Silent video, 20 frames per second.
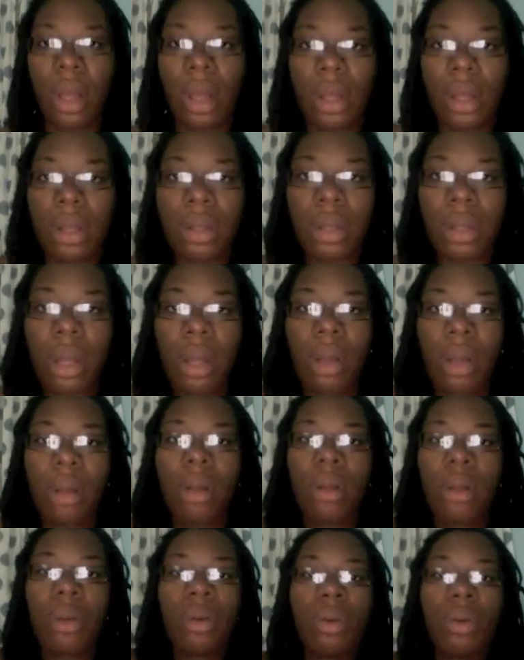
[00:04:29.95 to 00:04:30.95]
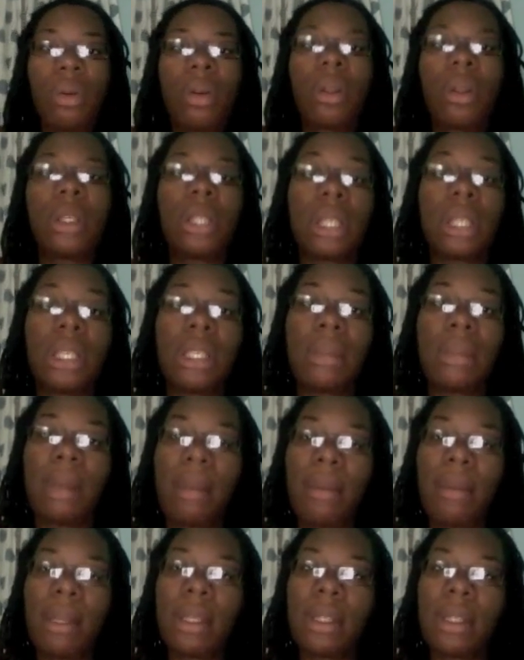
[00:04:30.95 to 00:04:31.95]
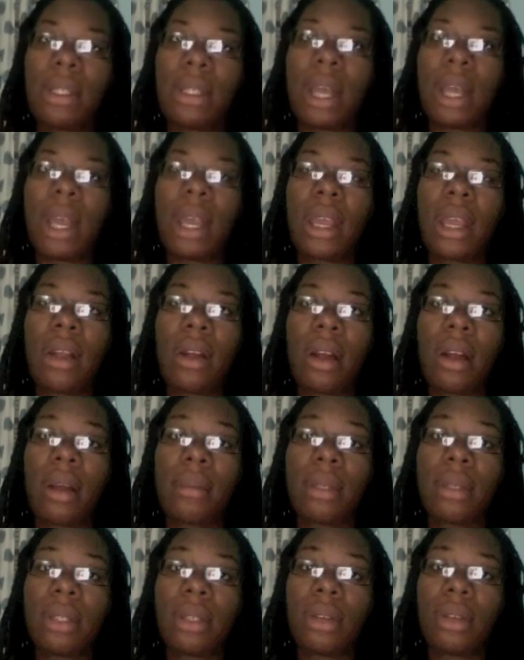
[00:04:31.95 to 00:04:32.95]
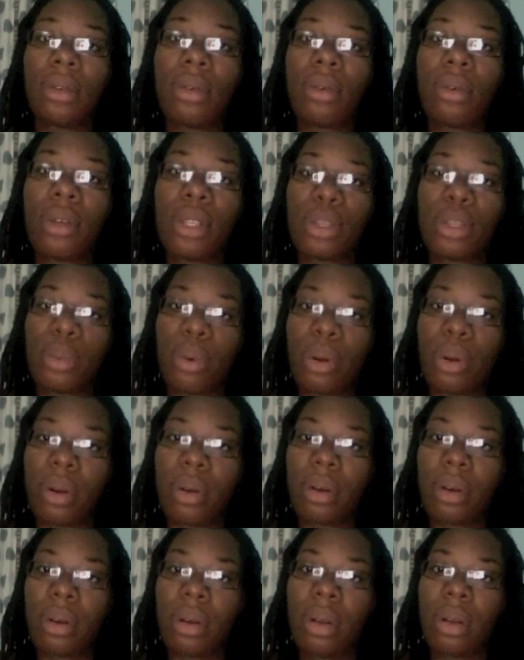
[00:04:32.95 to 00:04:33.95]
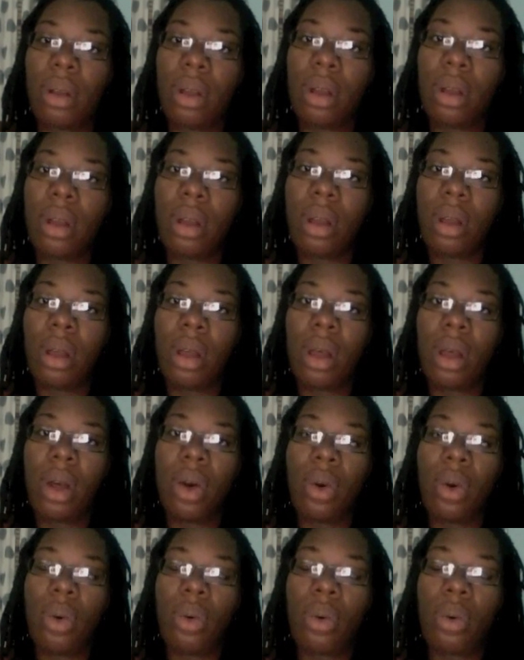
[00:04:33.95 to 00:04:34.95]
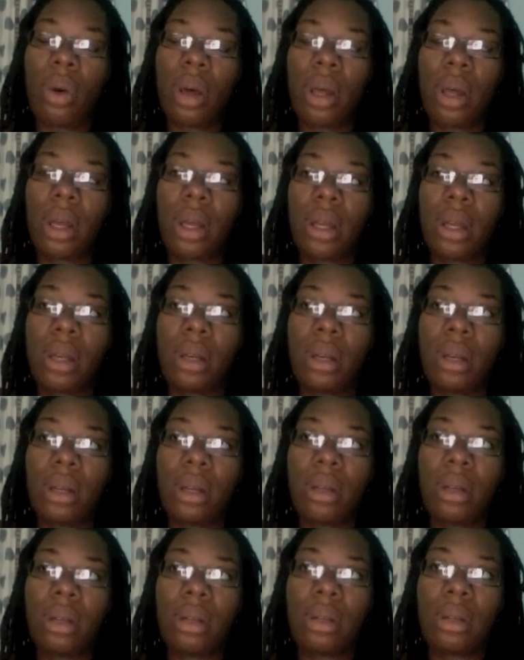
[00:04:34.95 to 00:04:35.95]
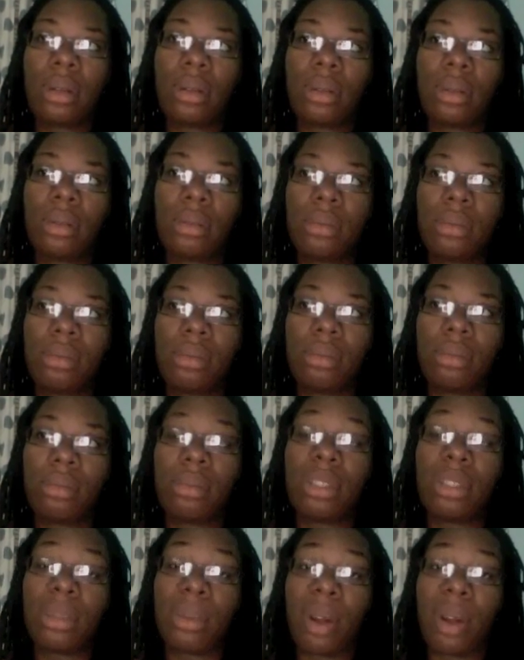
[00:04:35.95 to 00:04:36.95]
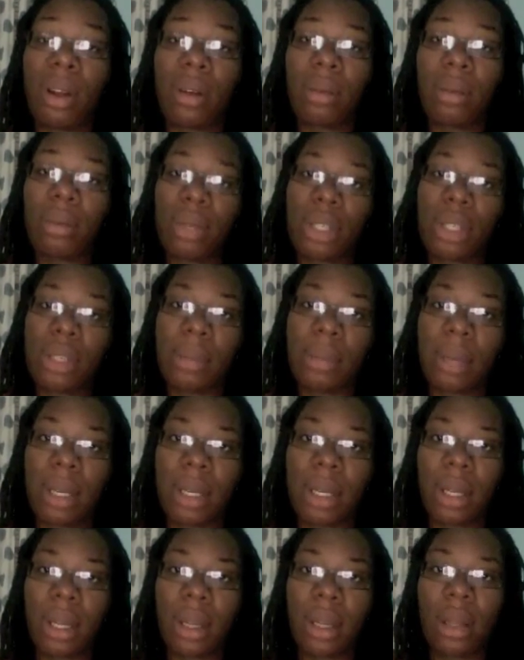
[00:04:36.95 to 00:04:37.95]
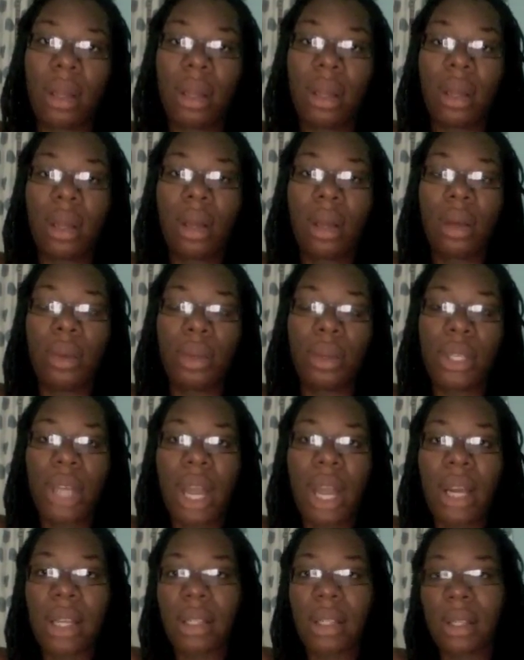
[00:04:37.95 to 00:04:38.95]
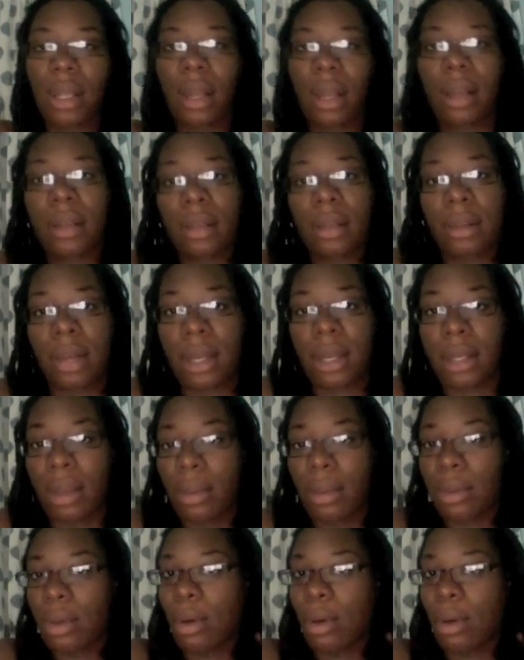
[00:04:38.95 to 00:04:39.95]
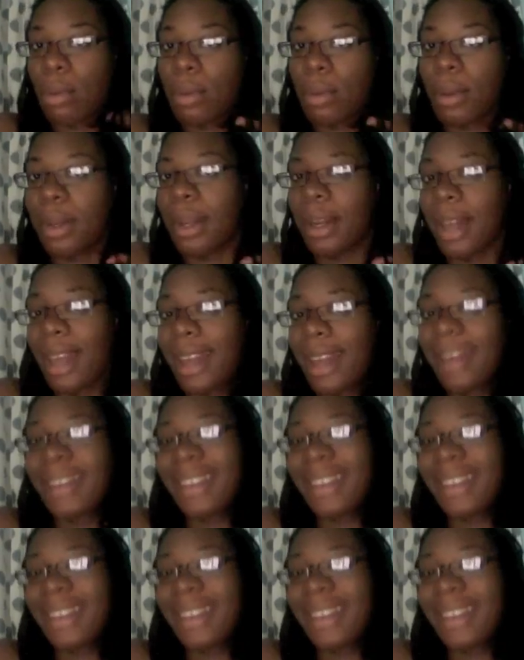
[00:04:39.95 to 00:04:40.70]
So since the baby's not here, I'm still going to work on tomorrow, which is Monday, which kind of sucks because I was hoping that